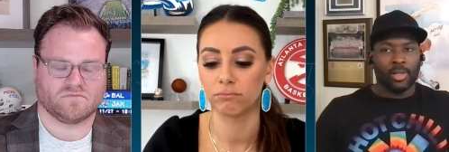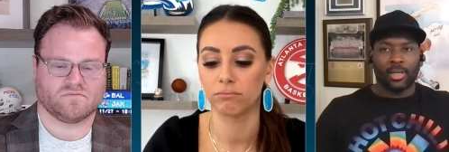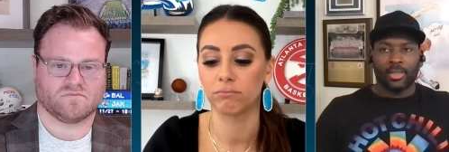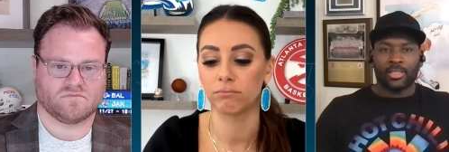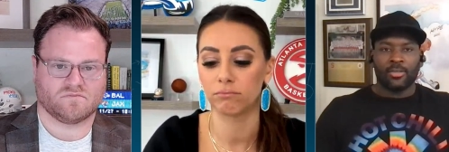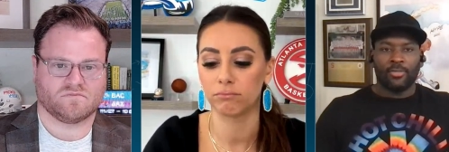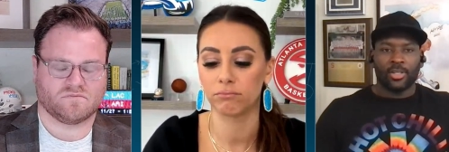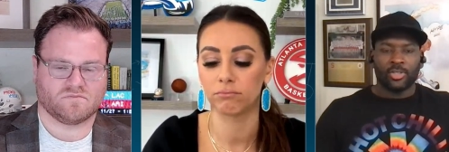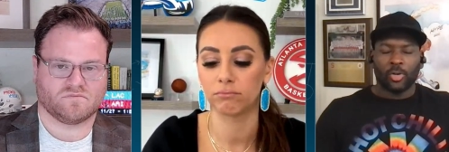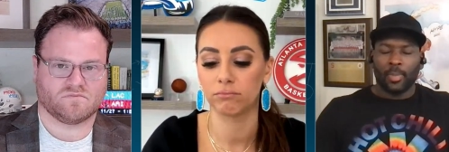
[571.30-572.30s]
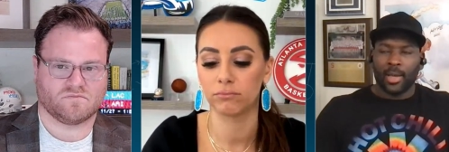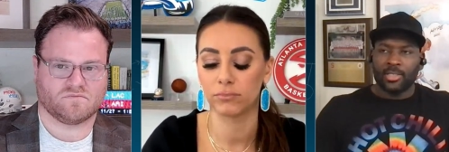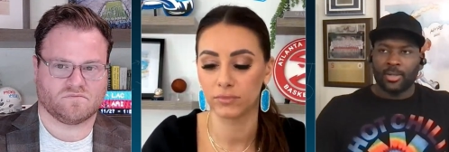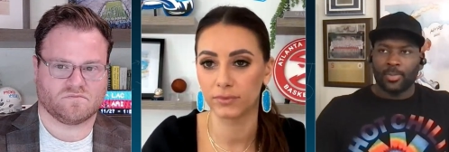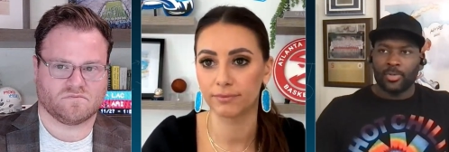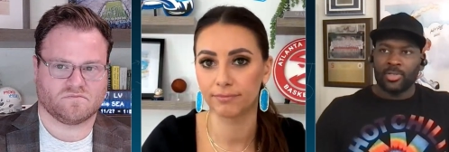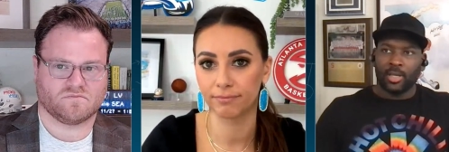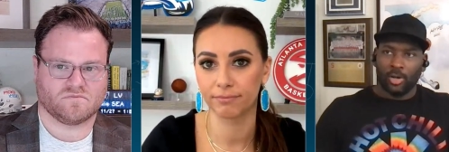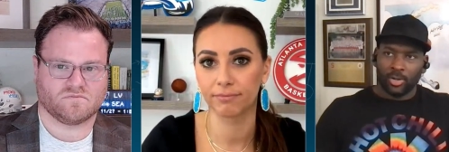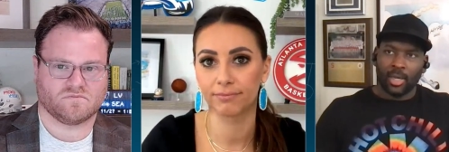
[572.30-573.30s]
Speaker 1: you look at this divisional matchup and you
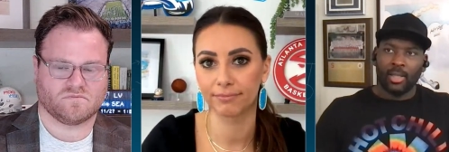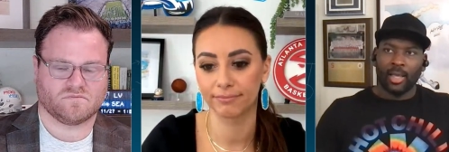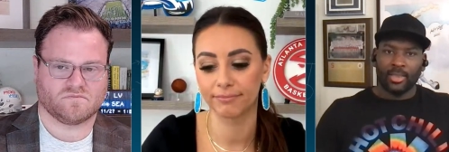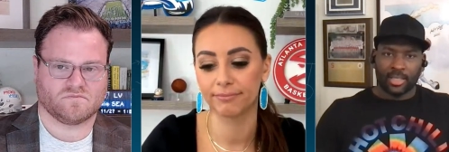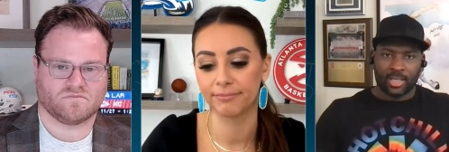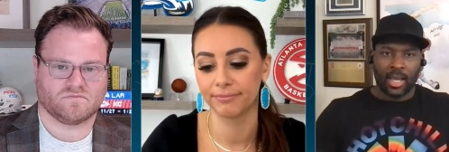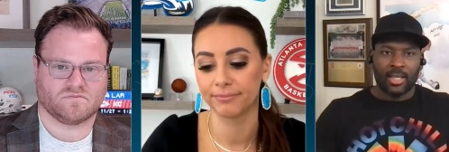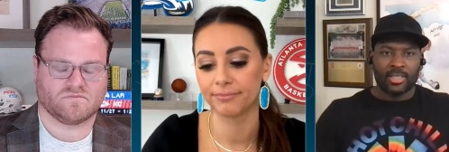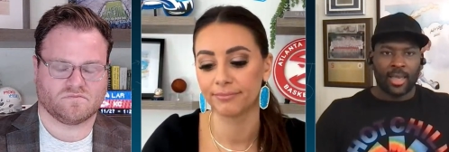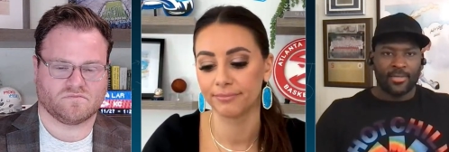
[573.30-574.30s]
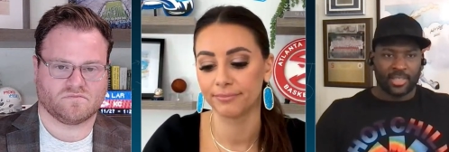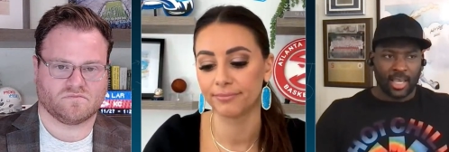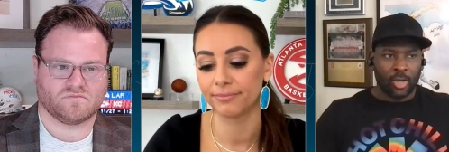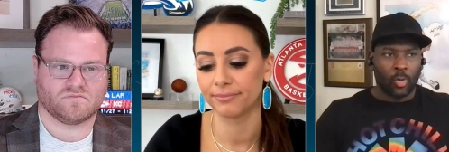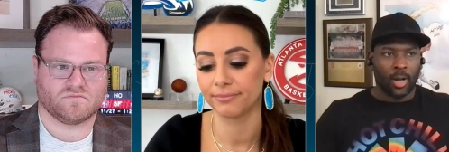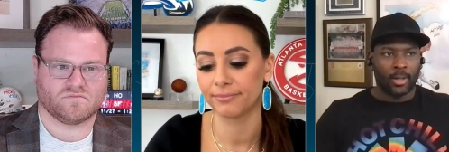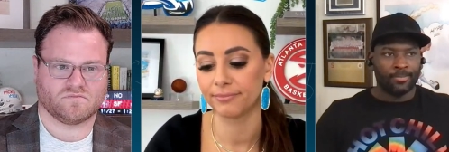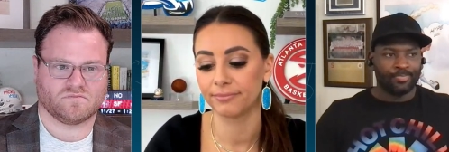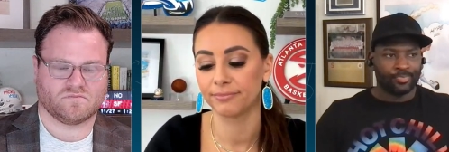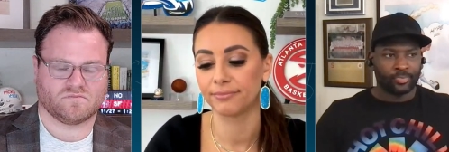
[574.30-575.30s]
say, okay, like the Giants have
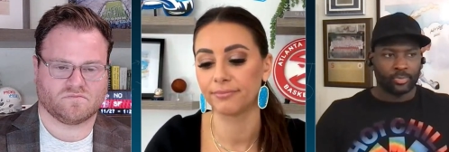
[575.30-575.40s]
Saquon.